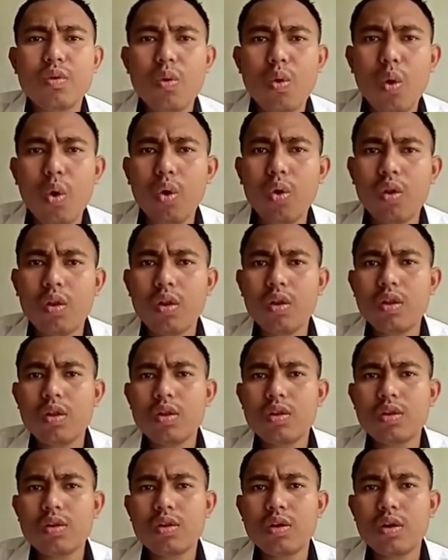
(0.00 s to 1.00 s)

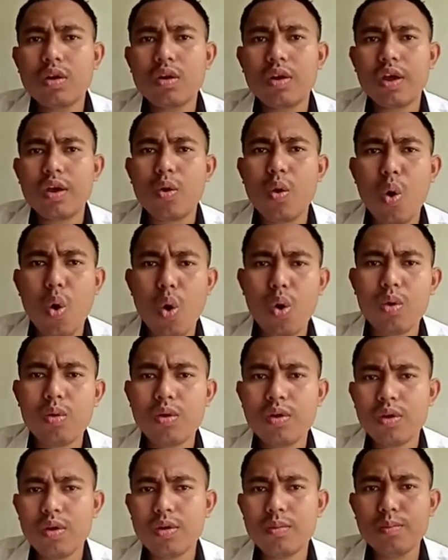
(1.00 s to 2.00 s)
all, like
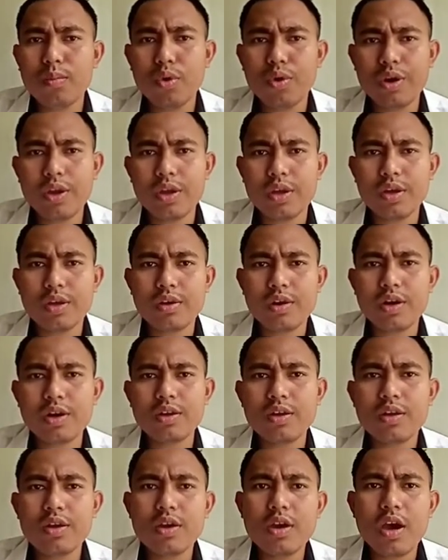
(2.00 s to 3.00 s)
whole body, right?